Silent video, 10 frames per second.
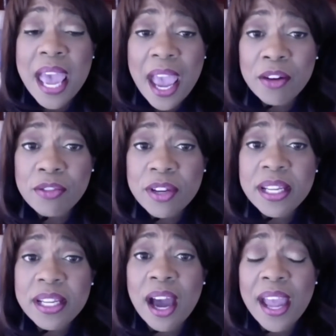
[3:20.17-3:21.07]
And
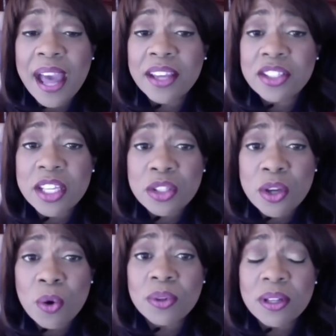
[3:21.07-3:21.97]
really, I actually
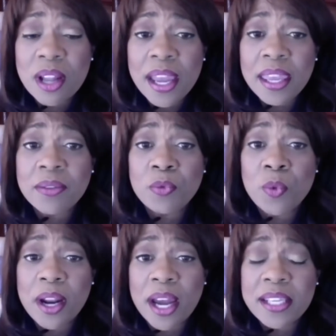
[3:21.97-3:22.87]
don't like
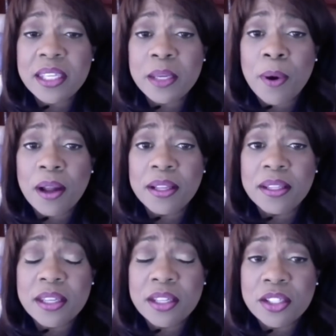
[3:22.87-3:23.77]
when I see
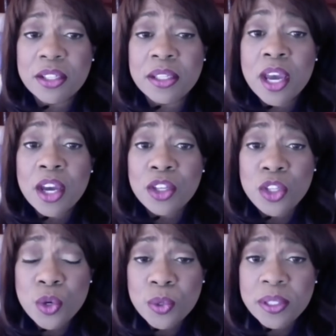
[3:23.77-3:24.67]
politicians
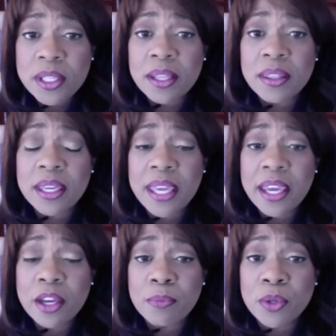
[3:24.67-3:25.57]
using the
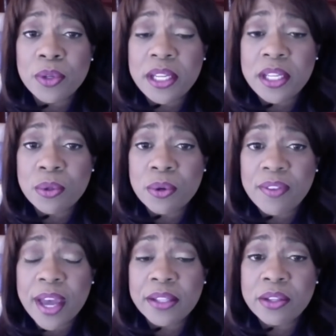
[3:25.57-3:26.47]
gay community to
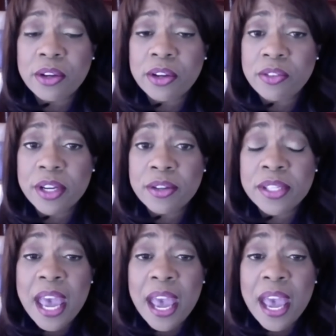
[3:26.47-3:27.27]
advance their careers.